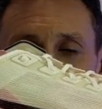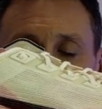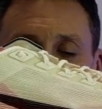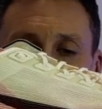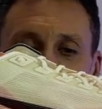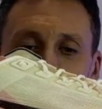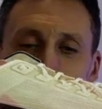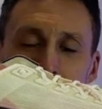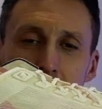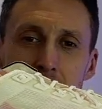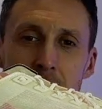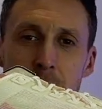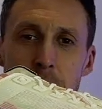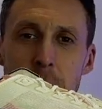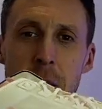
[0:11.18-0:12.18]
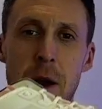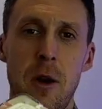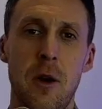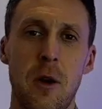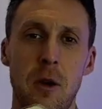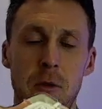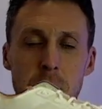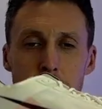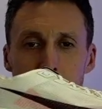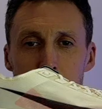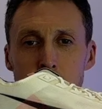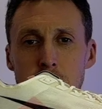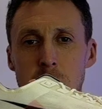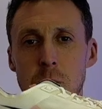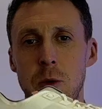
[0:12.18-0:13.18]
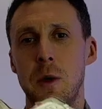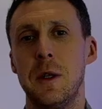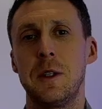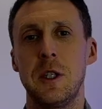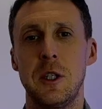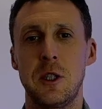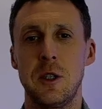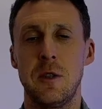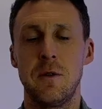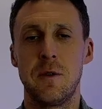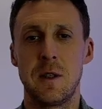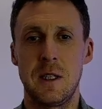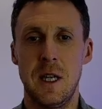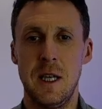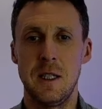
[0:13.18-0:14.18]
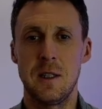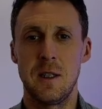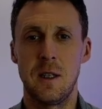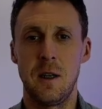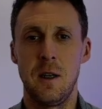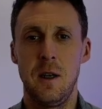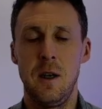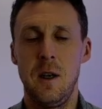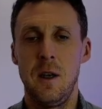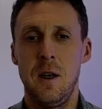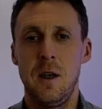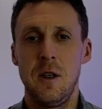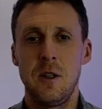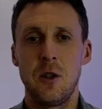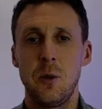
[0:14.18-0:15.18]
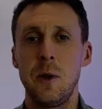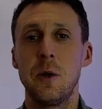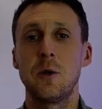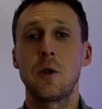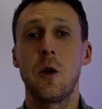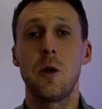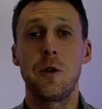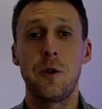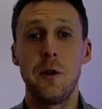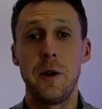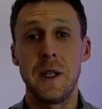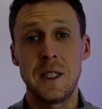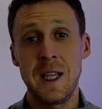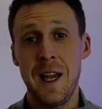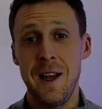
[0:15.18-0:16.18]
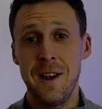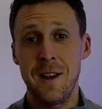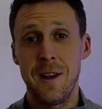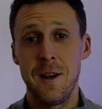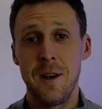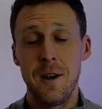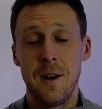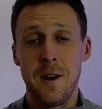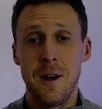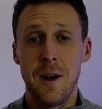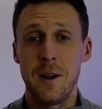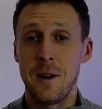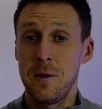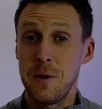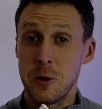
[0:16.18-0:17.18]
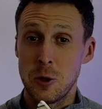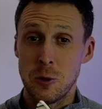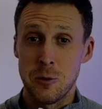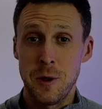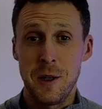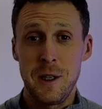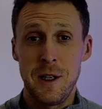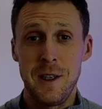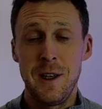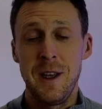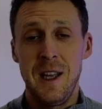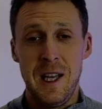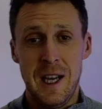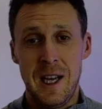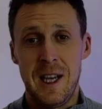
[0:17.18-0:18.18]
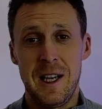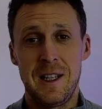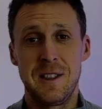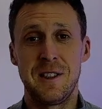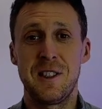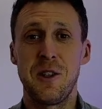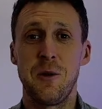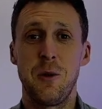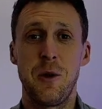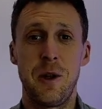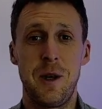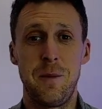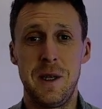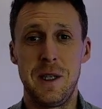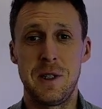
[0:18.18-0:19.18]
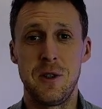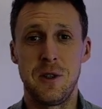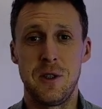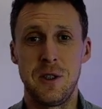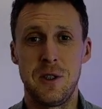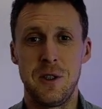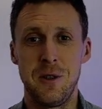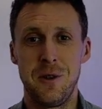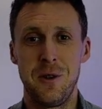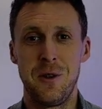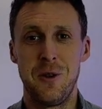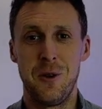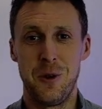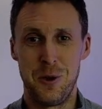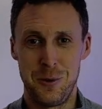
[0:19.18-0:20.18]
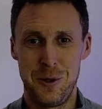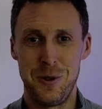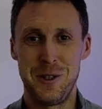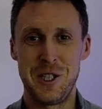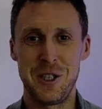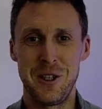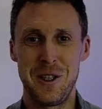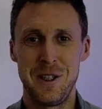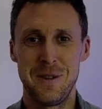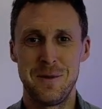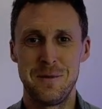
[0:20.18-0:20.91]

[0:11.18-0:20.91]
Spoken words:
Nike sent a pair of the Proto Edition for testing, so we'll talk through the tech, how they feel to run in, and what they're best suited to. Hope you enjoy.